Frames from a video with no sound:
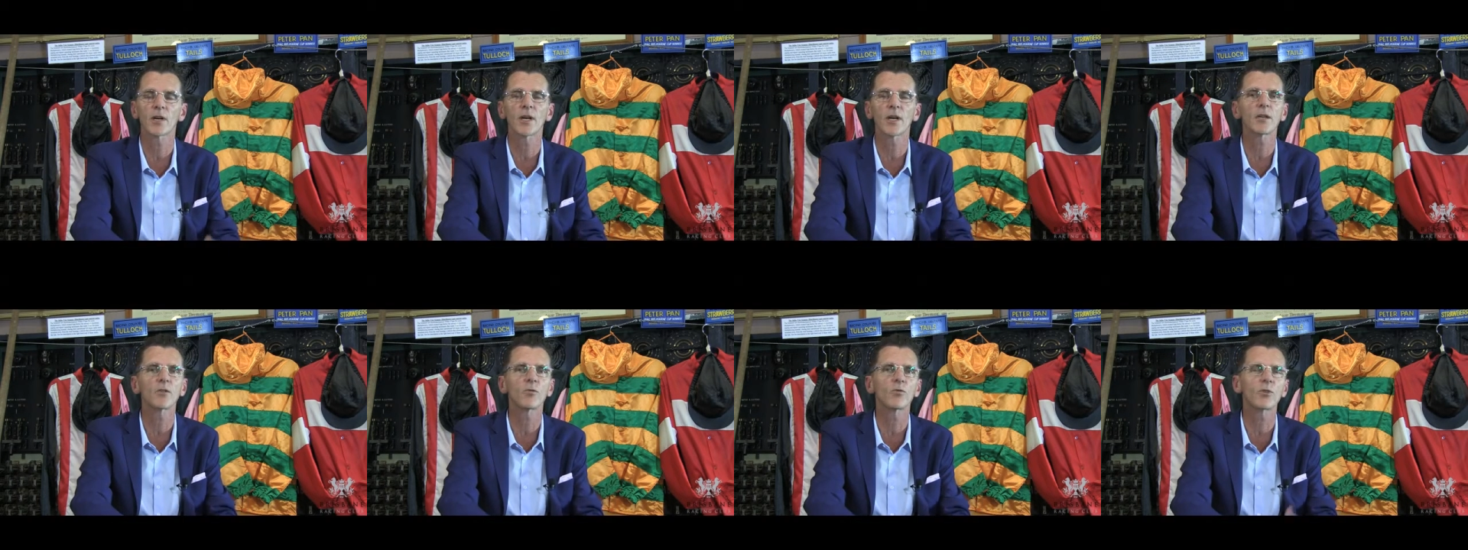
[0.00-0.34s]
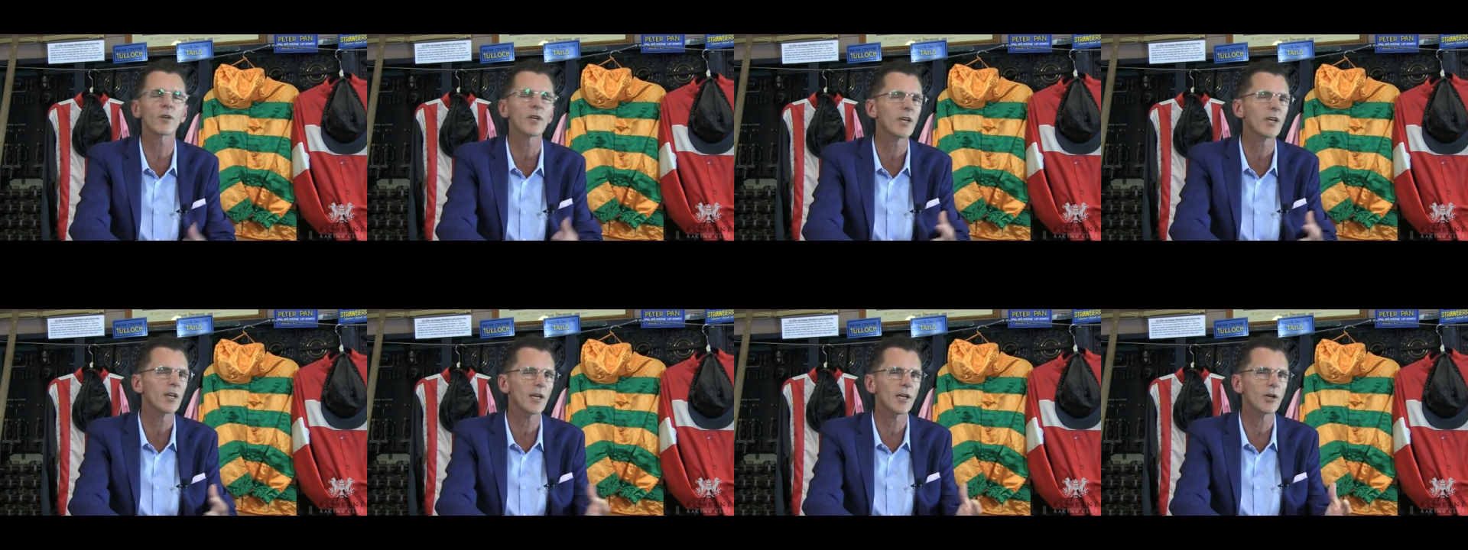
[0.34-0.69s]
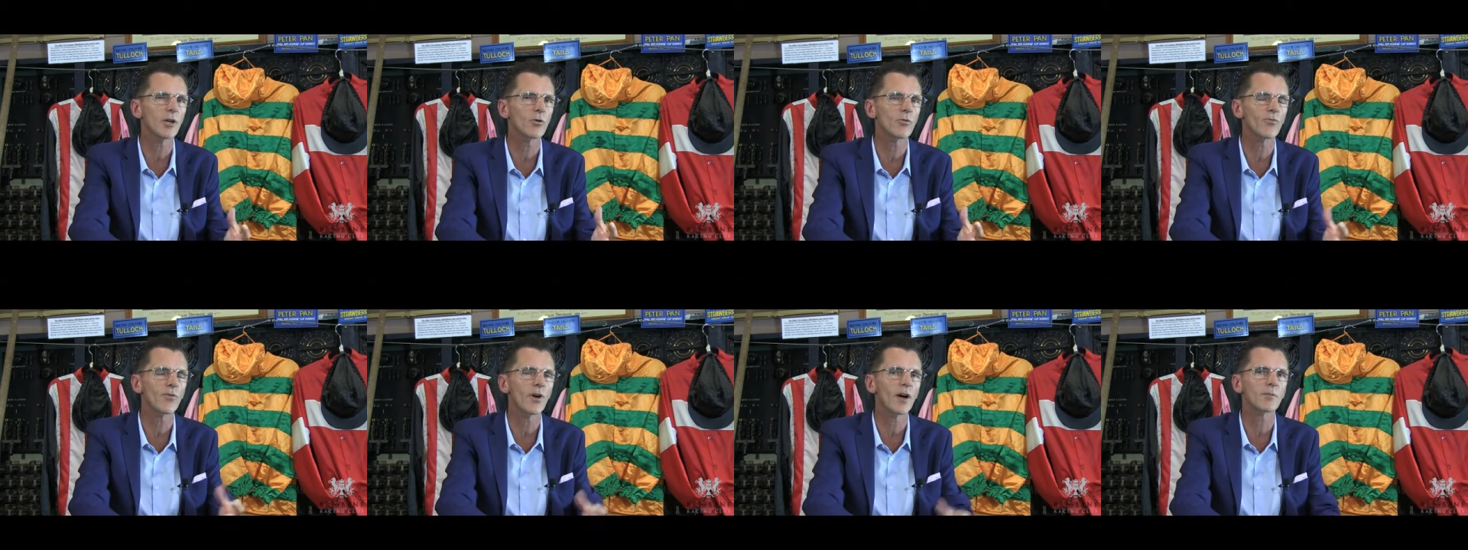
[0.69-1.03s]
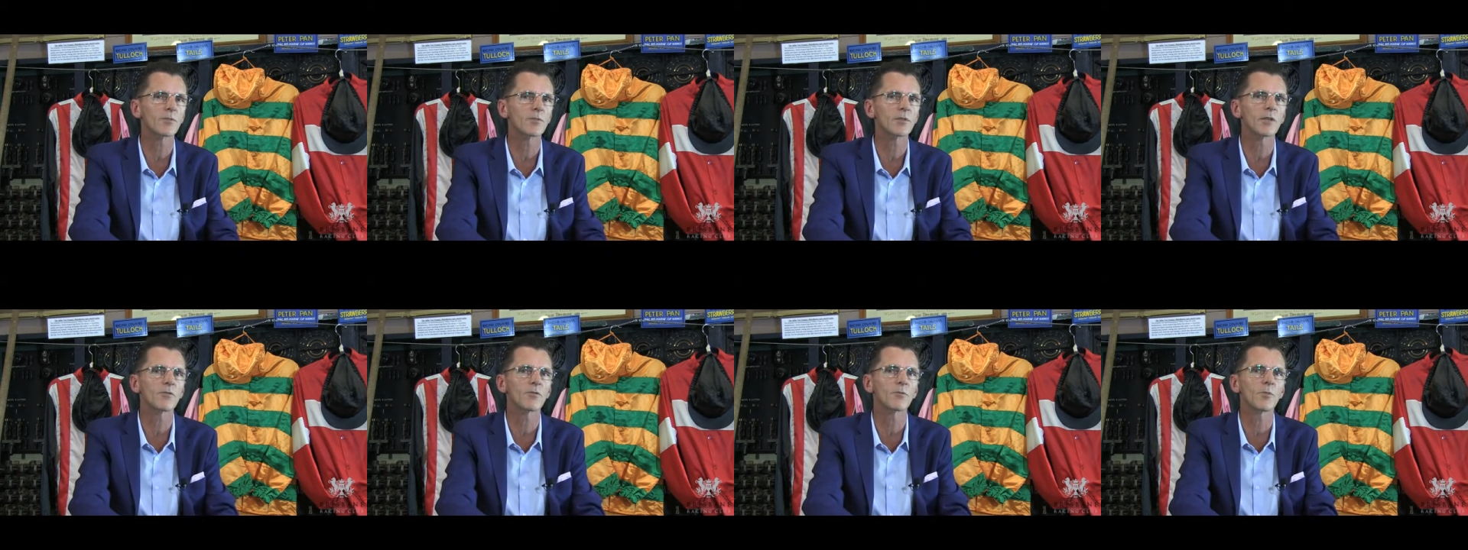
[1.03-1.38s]
And look, Eagle
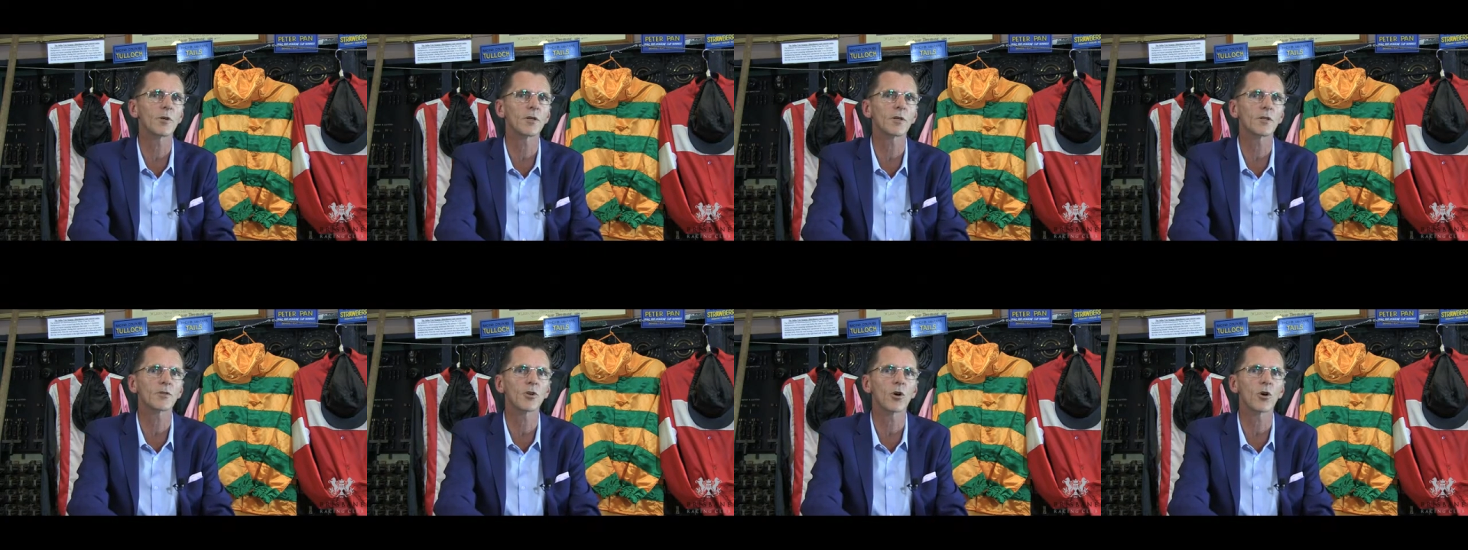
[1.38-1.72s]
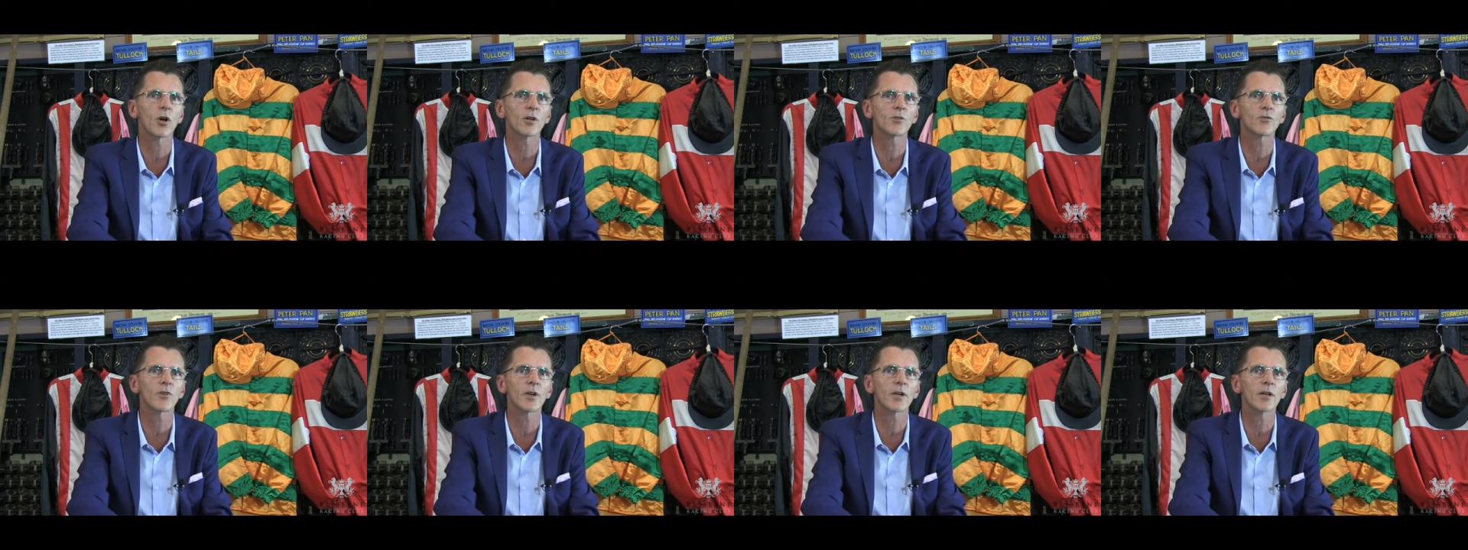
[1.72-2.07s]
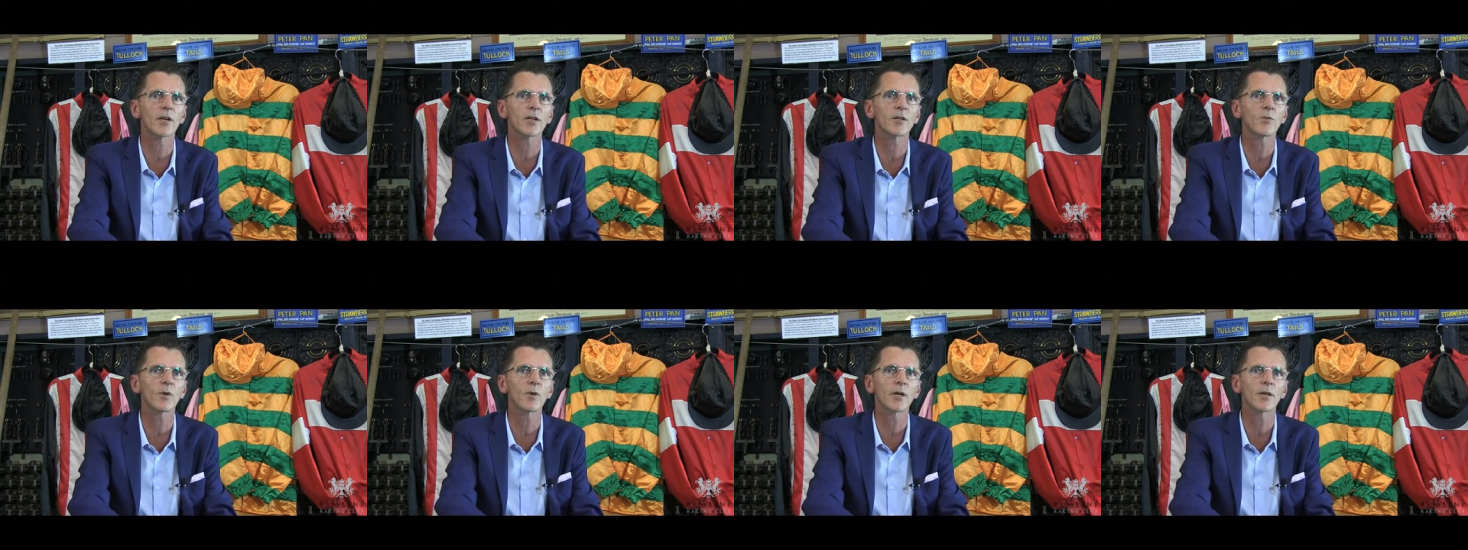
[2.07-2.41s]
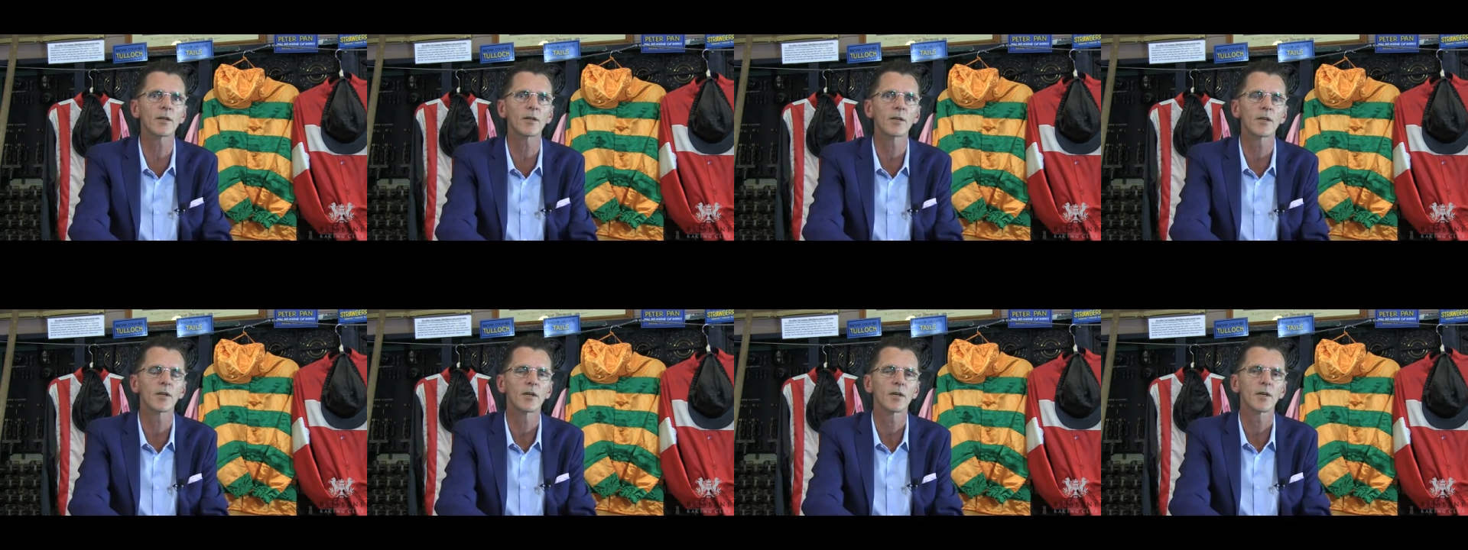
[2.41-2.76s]
Farm's never been a tight track
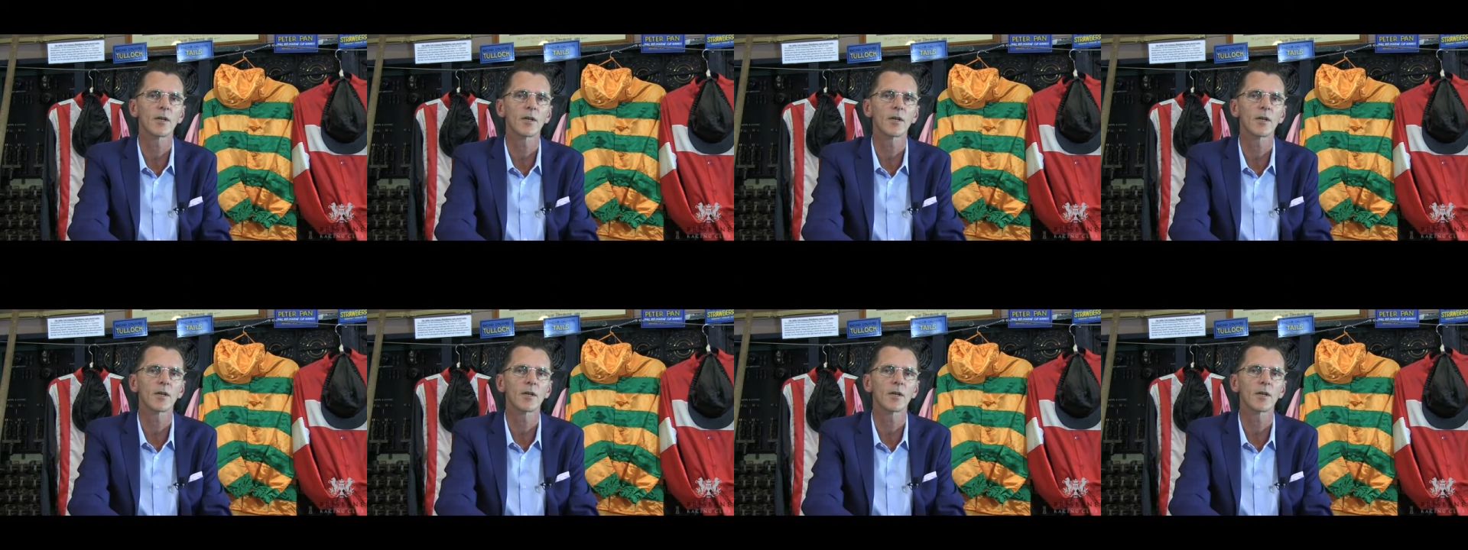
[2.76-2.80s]
anyway.